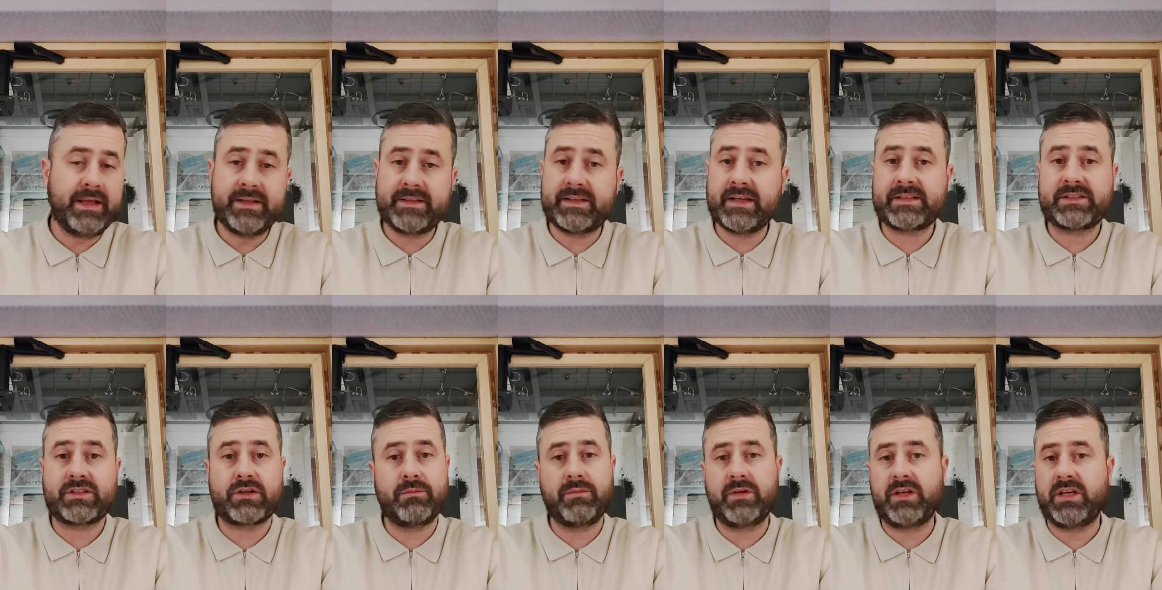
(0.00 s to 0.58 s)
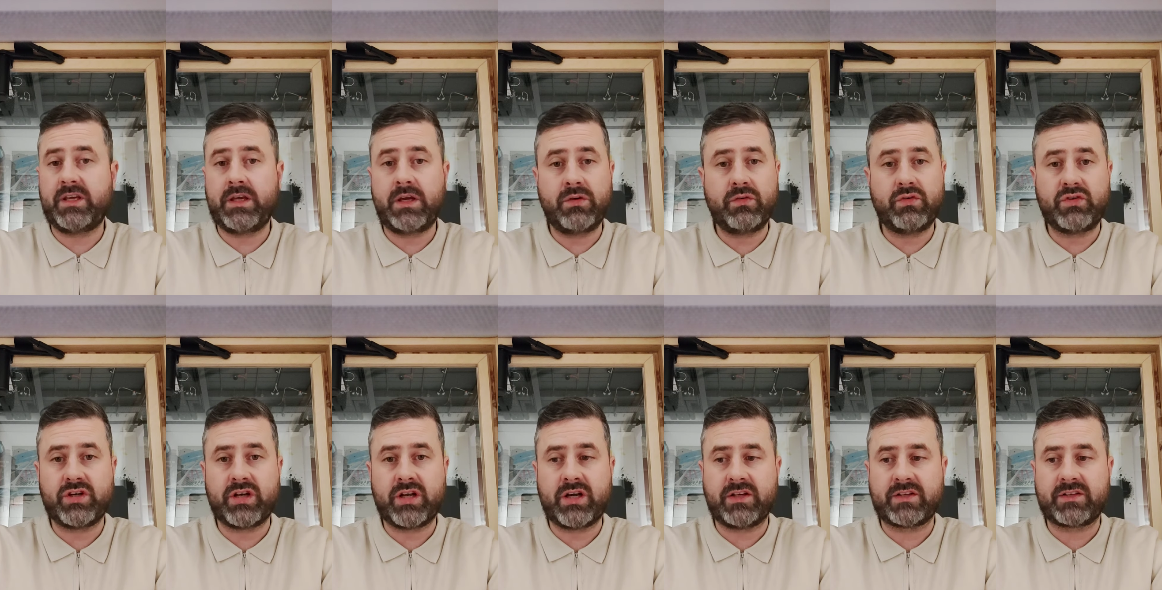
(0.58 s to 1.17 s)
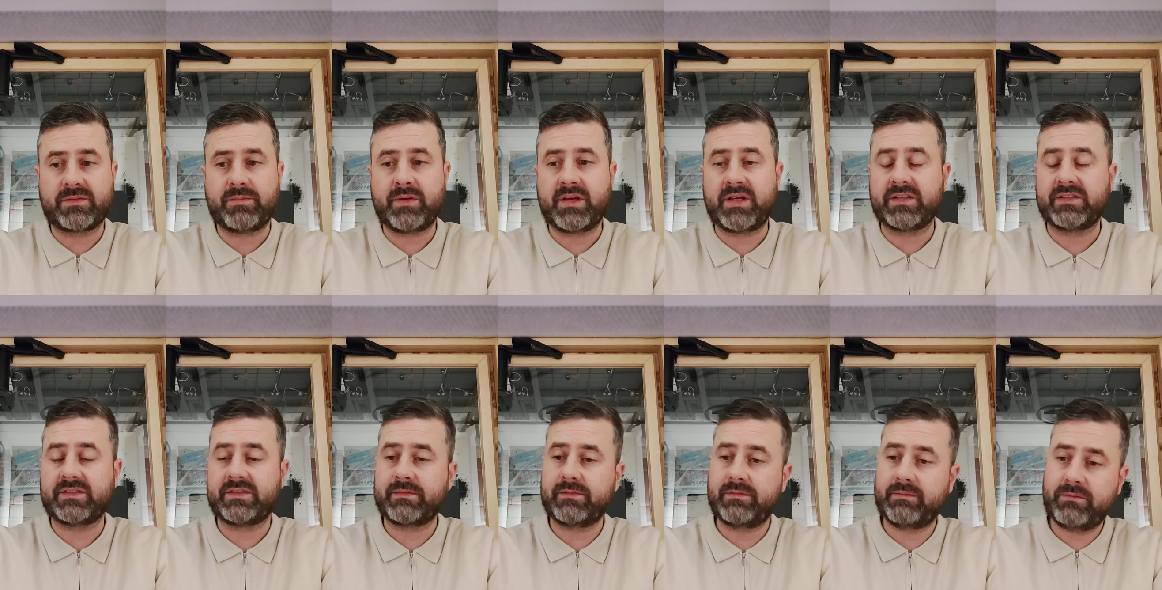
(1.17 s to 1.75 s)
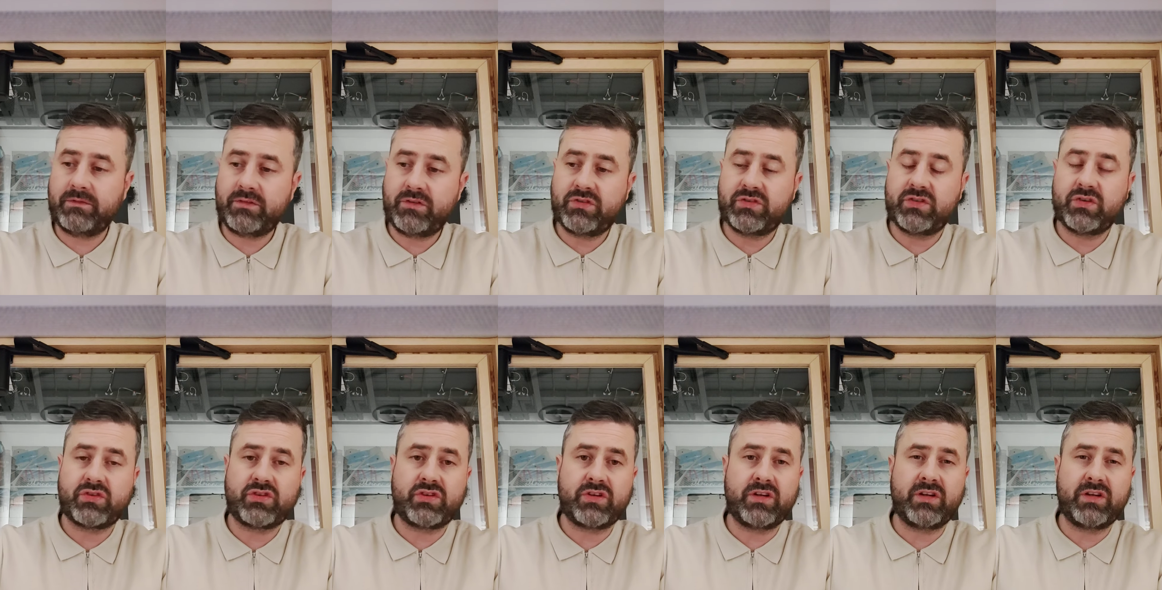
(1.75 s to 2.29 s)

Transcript: that's going to be a huge loss, because I